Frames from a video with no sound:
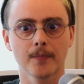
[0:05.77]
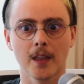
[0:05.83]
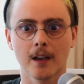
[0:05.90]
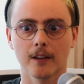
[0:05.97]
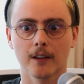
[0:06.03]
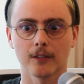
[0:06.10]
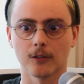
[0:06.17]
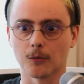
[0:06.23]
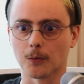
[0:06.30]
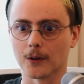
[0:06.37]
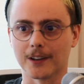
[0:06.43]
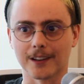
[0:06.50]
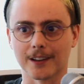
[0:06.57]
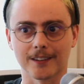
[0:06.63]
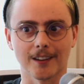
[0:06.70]
This is a
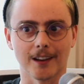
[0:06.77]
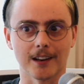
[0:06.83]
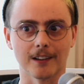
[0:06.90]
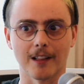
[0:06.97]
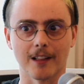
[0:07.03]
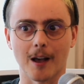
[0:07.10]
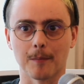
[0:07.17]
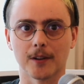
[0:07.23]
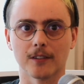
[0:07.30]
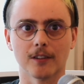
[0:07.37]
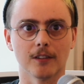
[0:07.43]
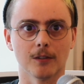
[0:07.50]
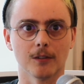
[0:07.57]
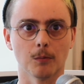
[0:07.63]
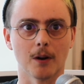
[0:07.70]
really exciting lab because
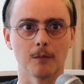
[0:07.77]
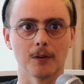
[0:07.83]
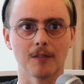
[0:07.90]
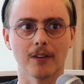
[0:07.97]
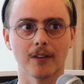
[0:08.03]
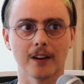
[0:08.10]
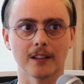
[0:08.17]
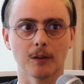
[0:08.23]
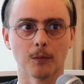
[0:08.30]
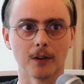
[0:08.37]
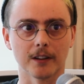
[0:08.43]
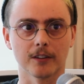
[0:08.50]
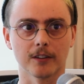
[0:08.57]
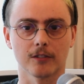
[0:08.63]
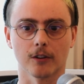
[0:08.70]
this is when we finally
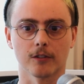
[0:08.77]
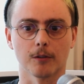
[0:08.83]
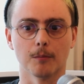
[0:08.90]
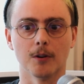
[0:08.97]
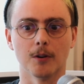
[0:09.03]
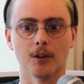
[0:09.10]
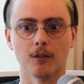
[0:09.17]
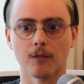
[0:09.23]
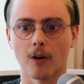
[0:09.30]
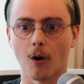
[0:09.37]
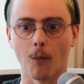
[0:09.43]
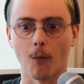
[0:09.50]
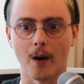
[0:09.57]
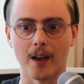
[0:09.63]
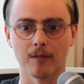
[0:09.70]
really start to move
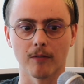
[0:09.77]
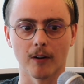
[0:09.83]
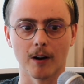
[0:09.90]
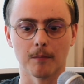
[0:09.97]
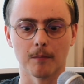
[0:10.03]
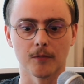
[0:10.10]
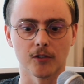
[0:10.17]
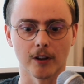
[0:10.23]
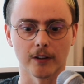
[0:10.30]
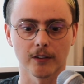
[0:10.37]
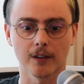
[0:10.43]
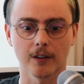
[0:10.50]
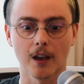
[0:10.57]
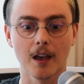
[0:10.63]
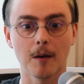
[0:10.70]
away from
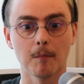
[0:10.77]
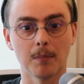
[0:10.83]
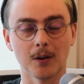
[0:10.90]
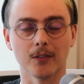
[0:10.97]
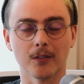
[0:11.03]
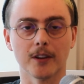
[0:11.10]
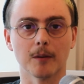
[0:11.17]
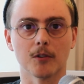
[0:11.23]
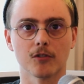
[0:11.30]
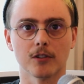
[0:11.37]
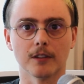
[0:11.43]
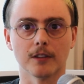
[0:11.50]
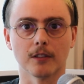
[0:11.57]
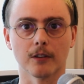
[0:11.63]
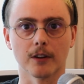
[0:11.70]
just building
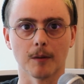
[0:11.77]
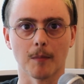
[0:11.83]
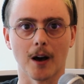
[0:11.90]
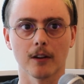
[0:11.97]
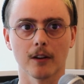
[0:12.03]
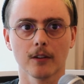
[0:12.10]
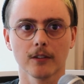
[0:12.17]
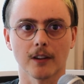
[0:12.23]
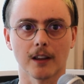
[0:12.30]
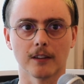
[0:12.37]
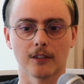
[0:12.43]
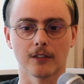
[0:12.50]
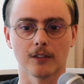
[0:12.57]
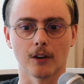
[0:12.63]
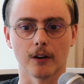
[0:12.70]
machine learning models
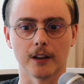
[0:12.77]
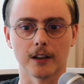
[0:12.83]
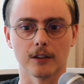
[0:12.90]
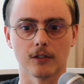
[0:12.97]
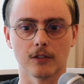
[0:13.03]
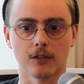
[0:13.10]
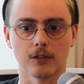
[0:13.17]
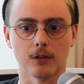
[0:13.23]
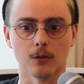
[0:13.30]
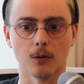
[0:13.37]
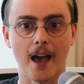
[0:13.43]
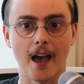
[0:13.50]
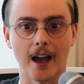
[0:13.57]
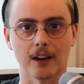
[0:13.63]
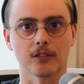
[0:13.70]
and starting
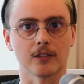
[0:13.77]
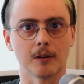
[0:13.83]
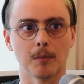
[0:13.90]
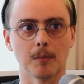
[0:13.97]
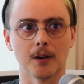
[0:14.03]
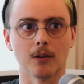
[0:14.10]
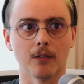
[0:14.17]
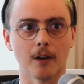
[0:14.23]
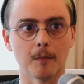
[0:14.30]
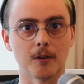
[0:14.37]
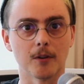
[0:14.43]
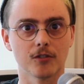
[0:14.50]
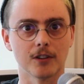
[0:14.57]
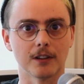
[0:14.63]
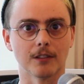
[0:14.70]
to actually build a
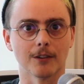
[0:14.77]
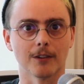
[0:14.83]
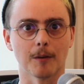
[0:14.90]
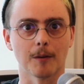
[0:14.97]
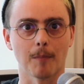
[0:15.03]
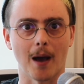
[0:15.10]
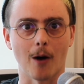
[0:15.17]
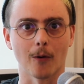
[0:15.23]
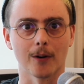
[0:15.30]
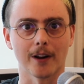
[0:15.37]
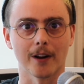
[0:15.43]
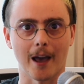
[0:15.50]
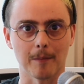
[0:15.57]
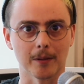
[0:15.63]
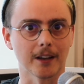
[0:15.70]
machine learning
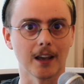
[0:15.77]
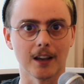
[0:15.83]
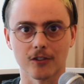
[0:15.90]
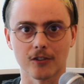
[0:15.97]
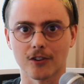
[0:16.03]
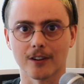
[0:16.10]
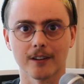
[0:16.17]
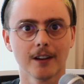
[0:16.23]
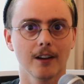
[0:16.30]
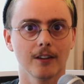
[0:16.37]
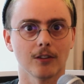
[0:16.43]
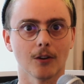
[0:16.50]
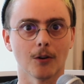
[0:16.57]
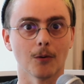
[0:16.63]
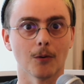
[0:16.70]
powered application.
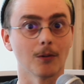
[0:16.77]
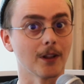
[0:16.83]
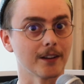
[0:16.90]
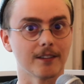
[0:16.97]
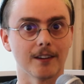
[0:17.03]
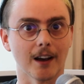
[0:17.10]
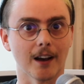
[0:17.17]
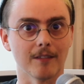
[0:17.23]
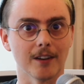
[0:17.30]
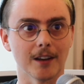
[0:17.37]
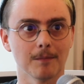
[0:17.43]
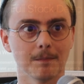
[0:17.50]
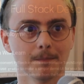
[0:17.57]
So let's dive in.